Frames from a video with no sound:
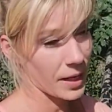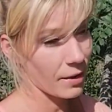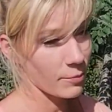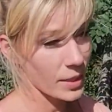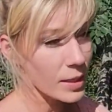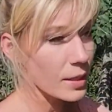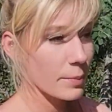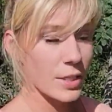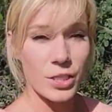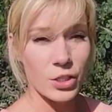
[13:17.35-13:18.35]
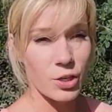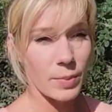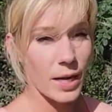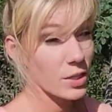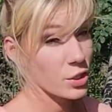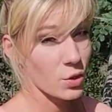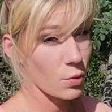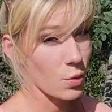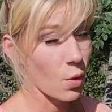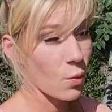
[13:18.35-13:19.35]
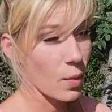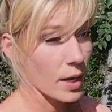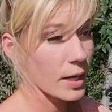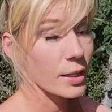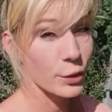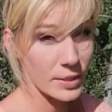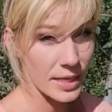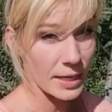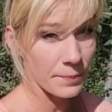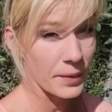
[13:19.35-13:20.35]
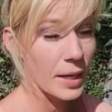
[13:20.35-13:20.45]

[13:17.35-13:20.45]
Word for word: I've been on a business trip and I just don't know what it looks like.